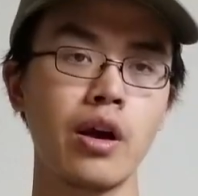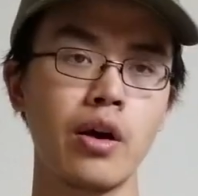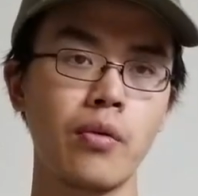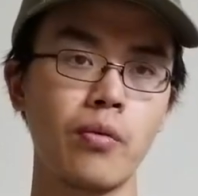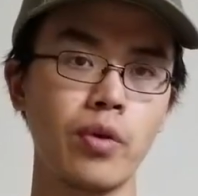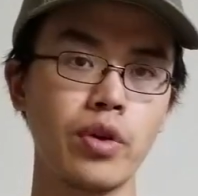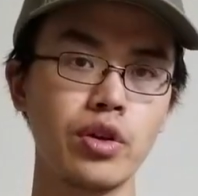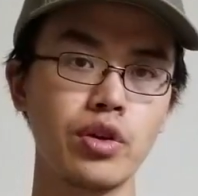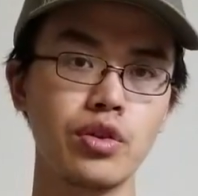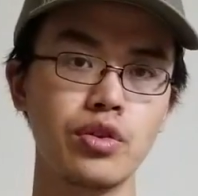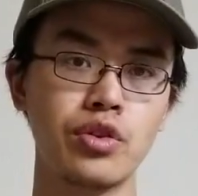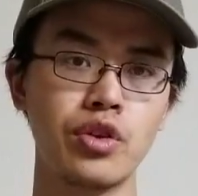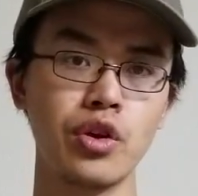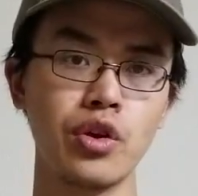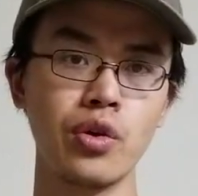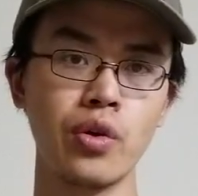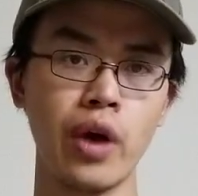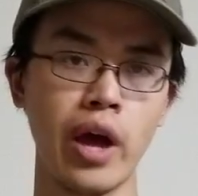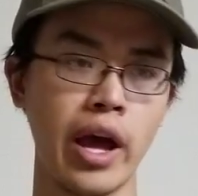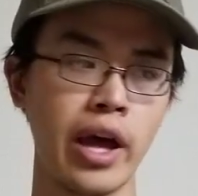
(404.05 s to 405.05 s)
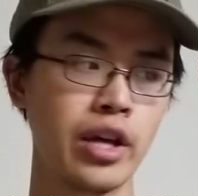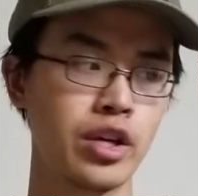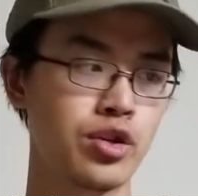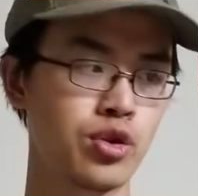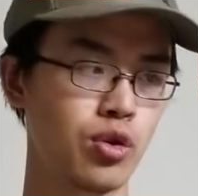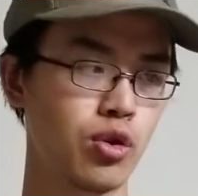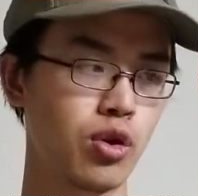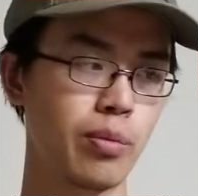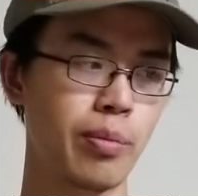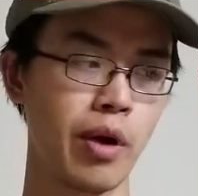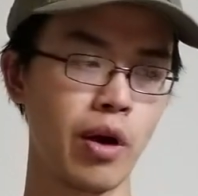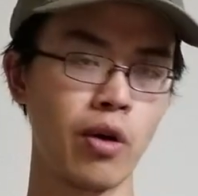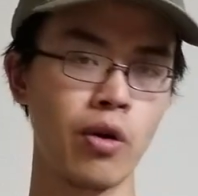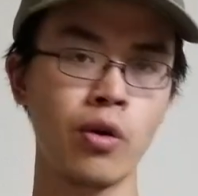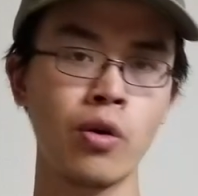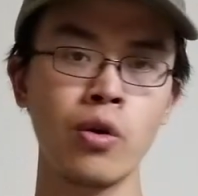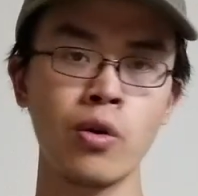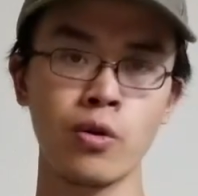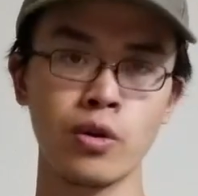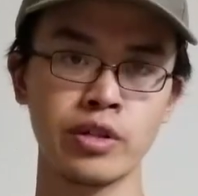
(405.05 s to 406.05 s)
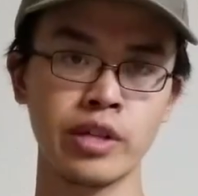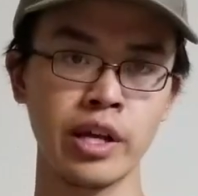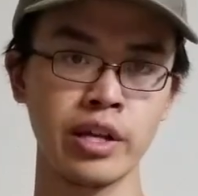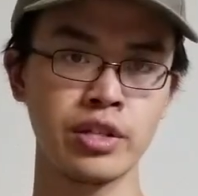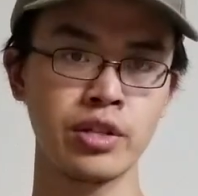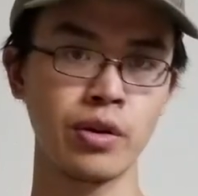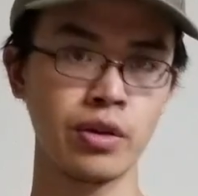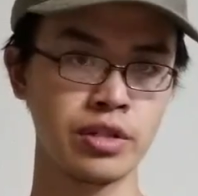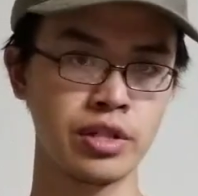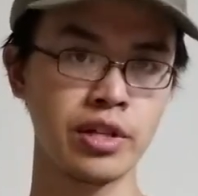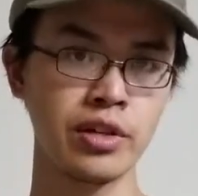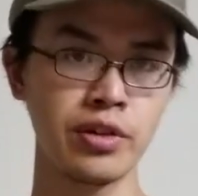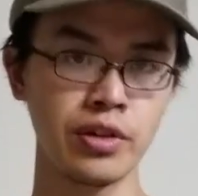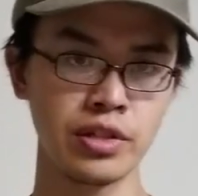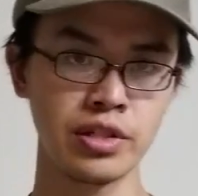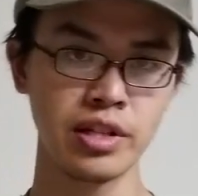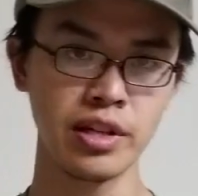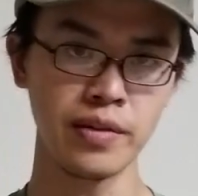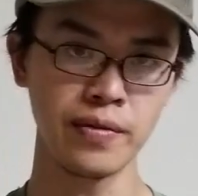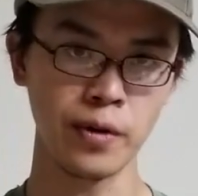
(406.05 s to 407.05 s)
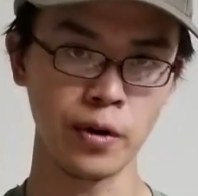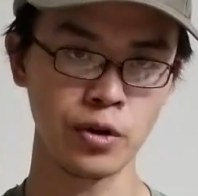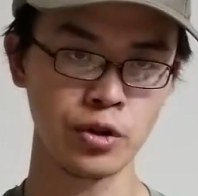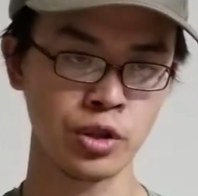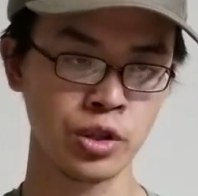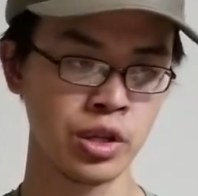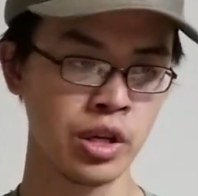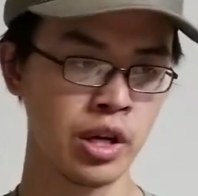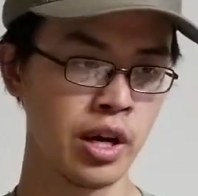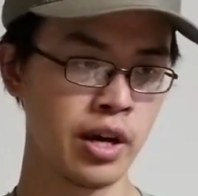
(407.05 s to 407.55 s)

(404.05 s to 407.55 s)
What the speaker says: When you do a shorter barrel, or saying so a CQC version,